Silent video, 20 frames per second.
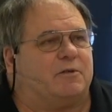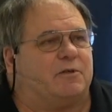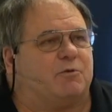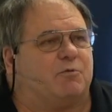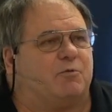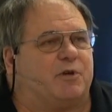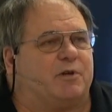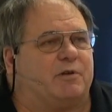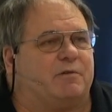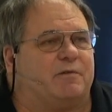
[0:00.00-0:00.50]

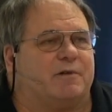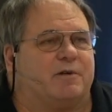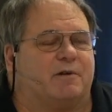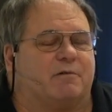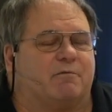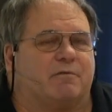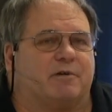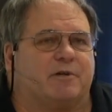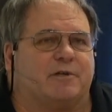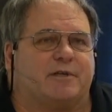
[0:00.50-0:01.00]
We
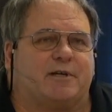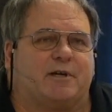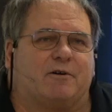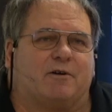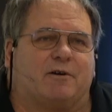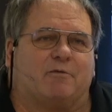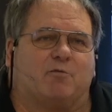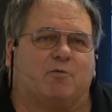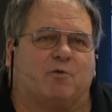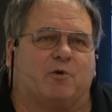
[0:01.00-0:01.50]
really
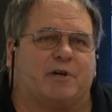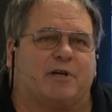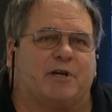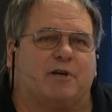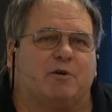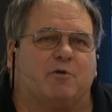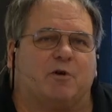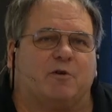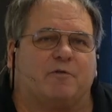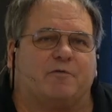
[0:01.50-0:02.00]
aren't
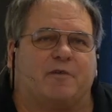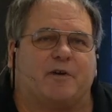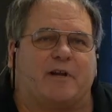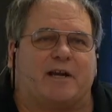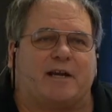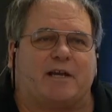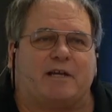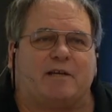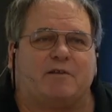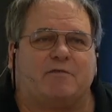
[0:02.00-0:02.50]
working off
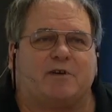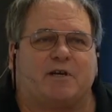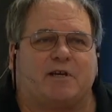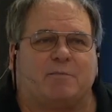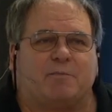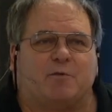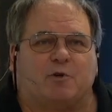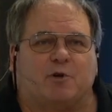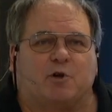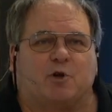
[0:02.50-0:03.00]
any
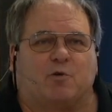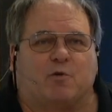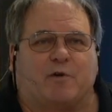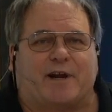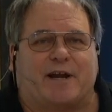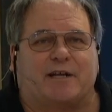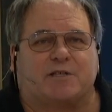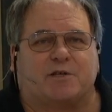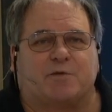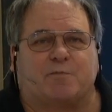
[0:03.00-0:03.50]
type of
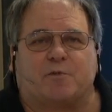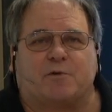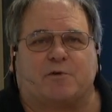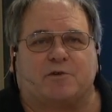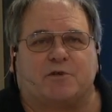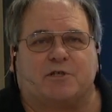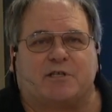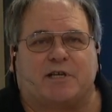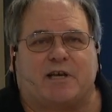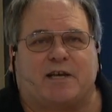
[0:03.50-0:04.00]
grants per
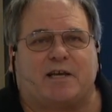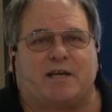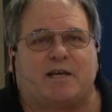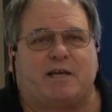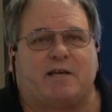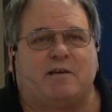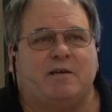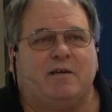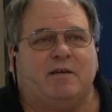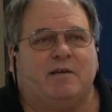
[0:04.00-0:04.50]

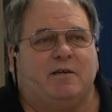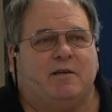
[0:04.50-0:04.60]
se.